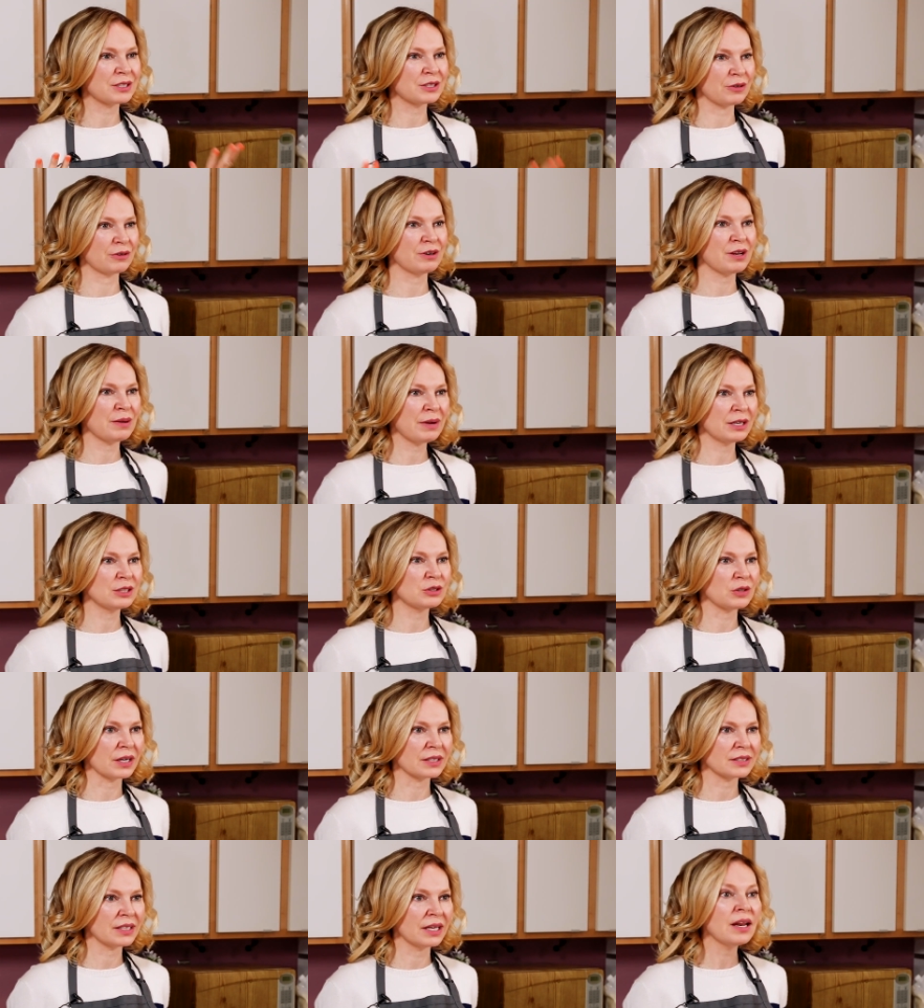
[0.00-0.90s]
sodium
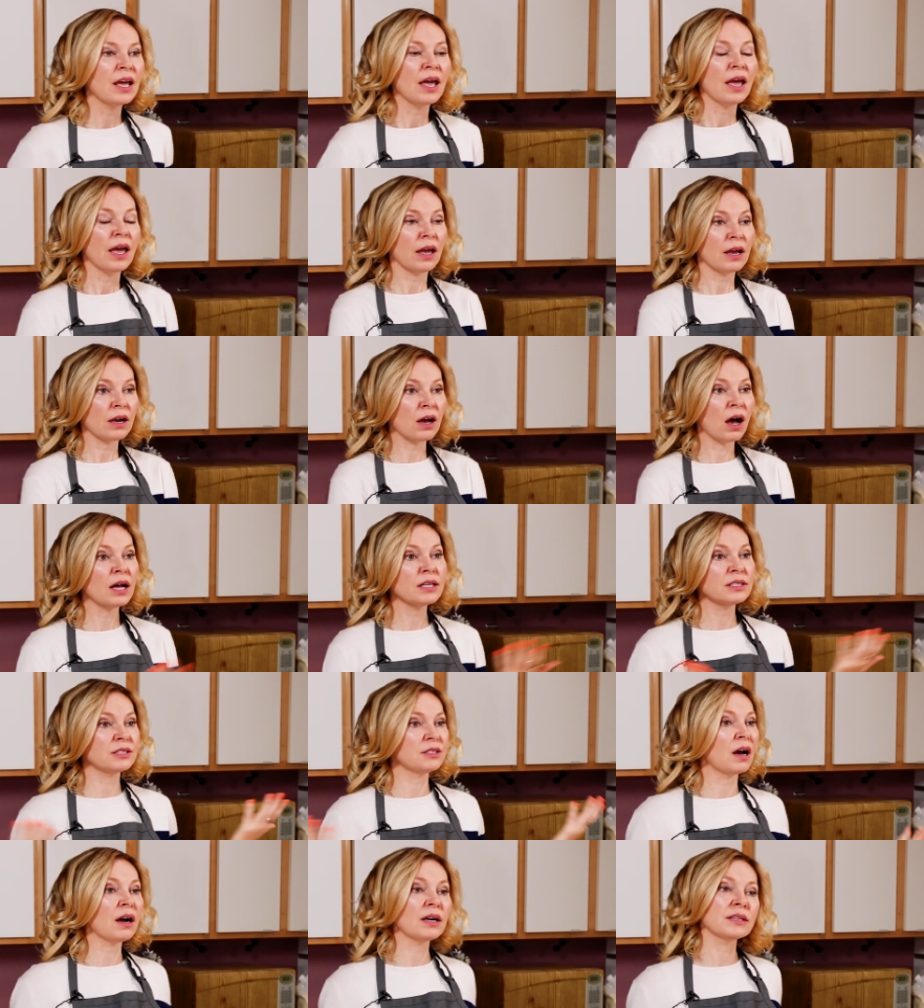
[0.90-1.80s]
hydroxide and
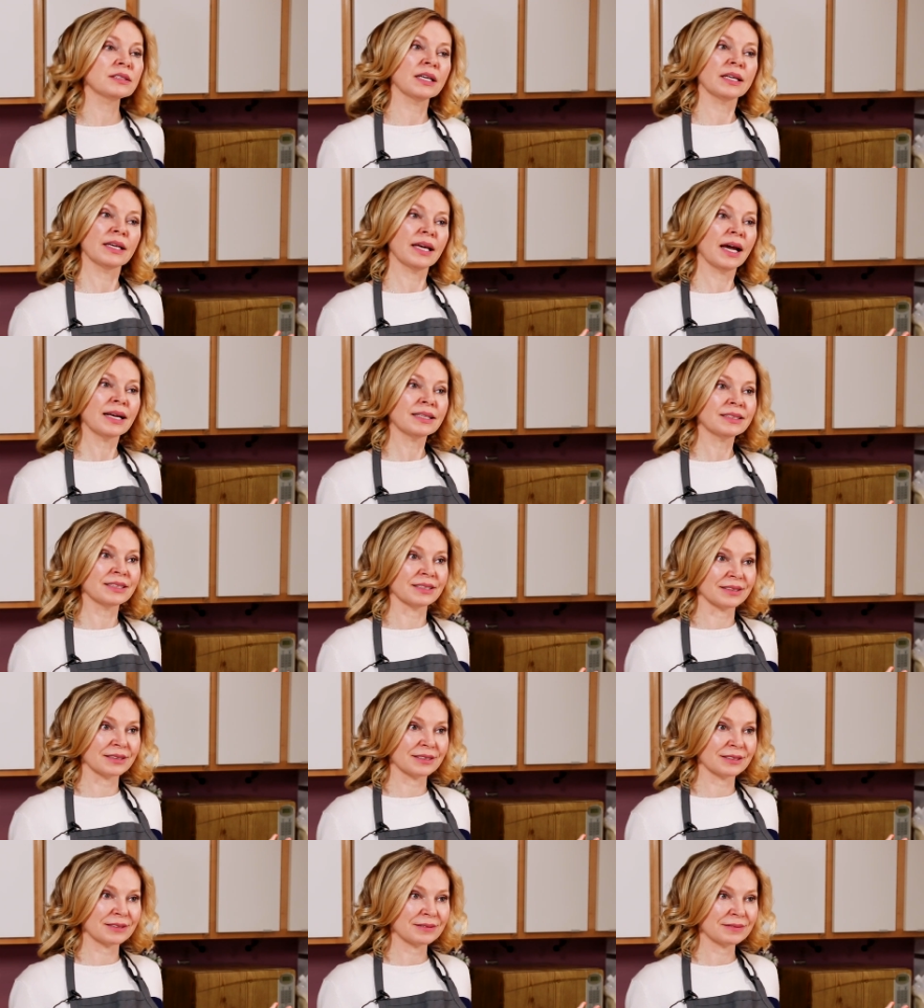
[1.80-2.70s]
cause toxic
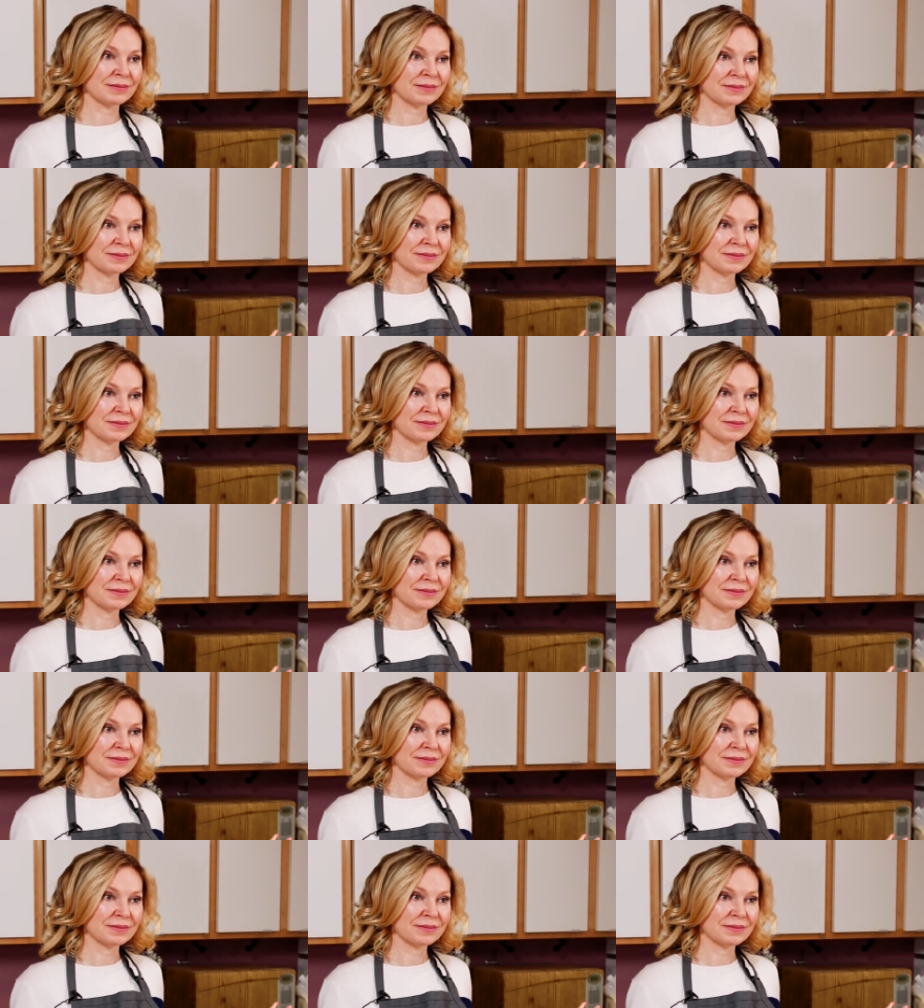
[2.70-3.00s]
gases.